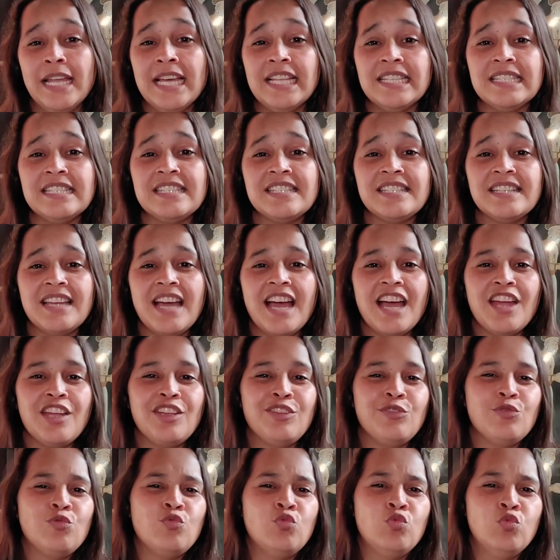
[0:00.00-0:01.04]
lens,
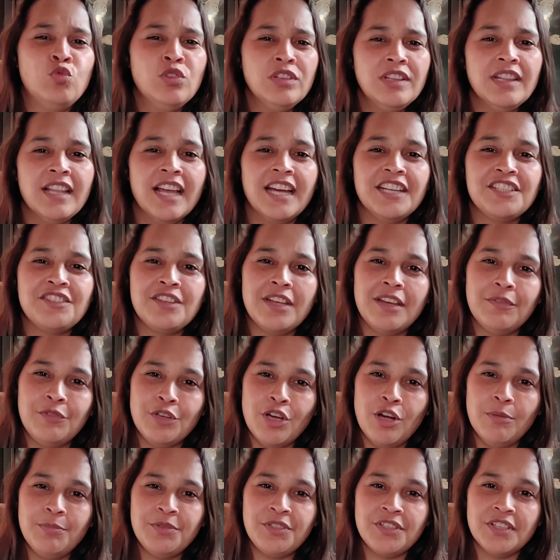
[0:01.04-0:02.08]
I would like to have
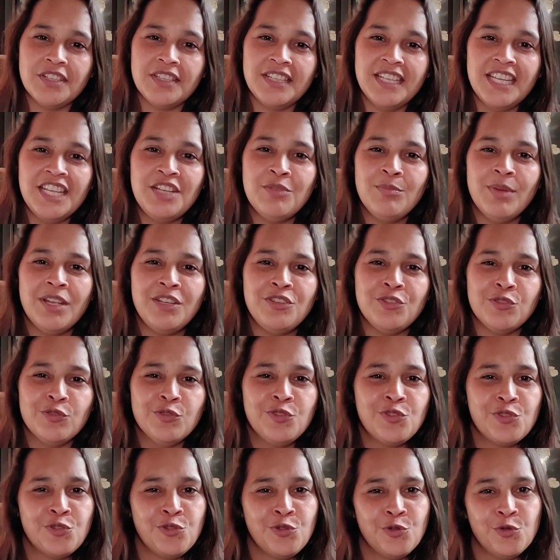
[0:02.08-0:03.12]
the option in the menu
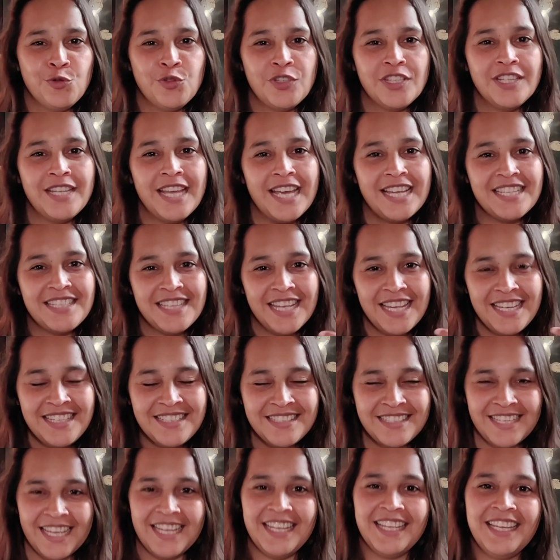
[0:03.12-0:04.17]
to use it as a
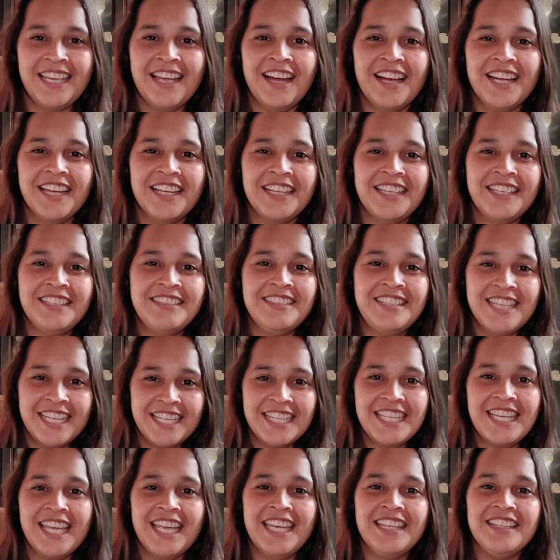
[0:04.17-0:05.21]

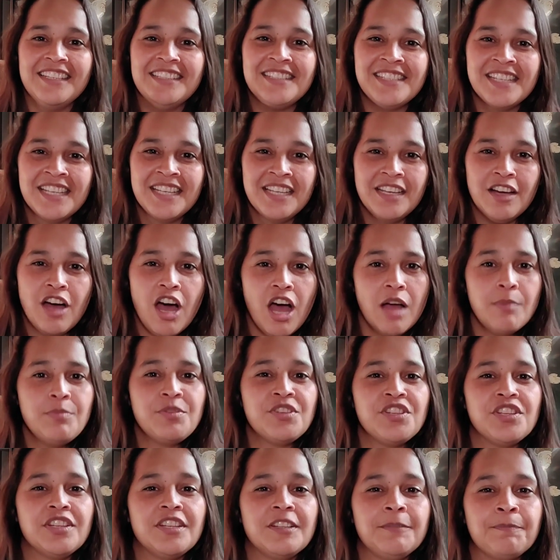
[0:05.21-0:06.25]
dedicated
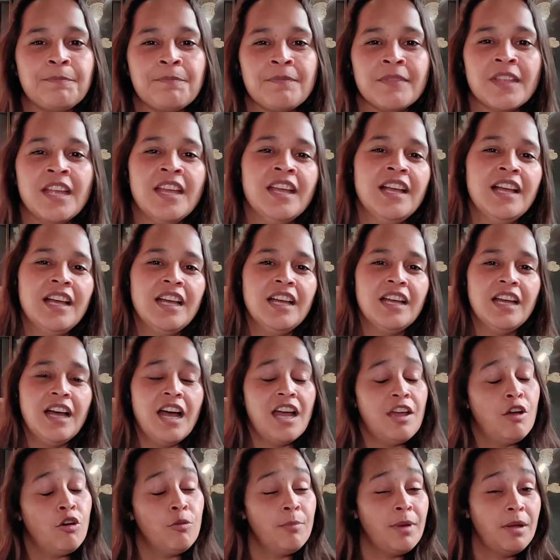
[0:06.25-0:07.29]
option.
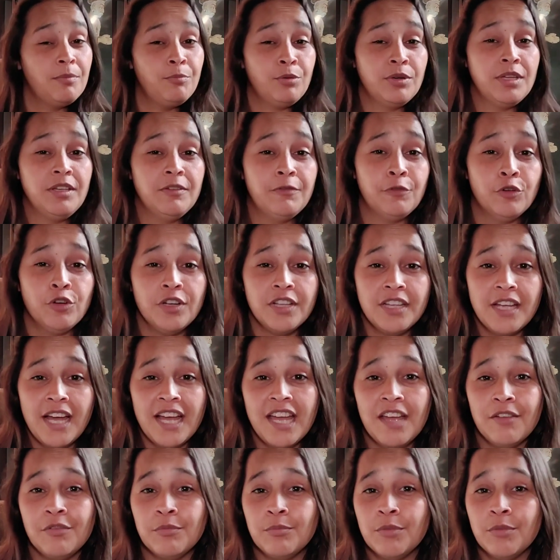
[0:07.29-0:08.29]
On my P40 I have